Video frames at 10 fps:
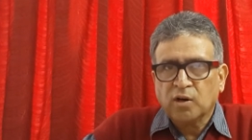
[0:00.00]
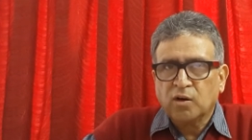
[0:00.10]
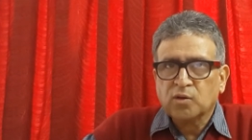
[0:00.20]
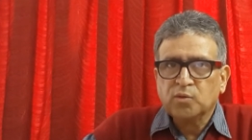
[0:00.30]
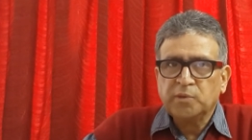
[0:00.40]

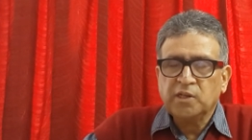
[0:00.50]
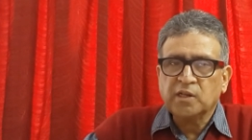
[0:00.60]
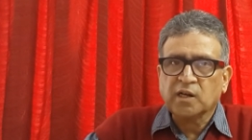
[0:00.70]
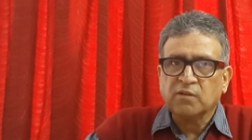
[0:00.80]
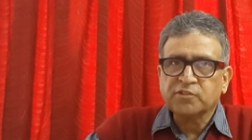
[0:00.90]
to be
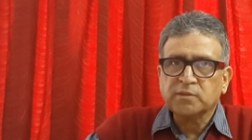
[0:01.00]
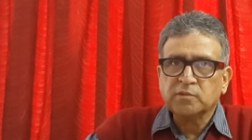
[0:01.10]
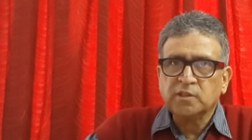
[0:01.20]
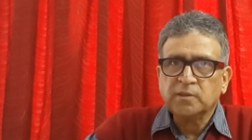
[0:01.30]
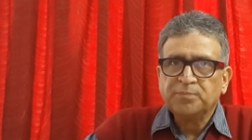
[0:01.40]
comfortable
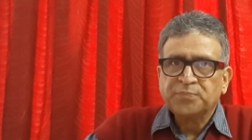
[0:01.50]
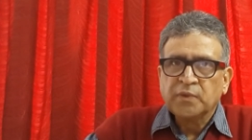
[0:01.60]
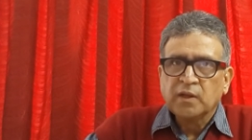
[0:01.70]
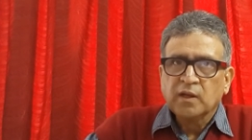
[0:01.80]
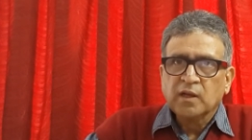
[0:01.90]

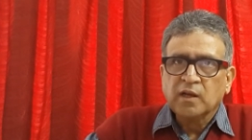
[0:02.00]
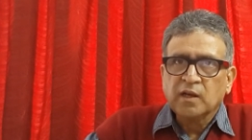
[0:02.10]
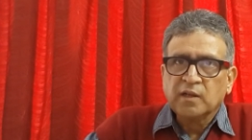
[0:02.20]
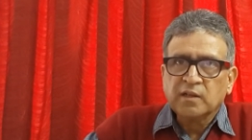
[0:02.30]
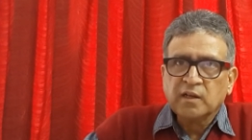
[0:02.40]

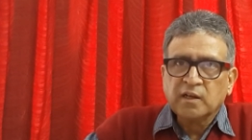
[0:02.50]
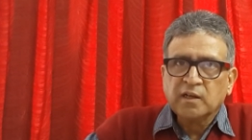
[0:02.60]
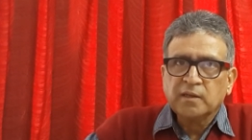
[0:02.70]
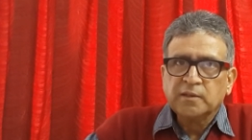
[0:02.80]
in uh,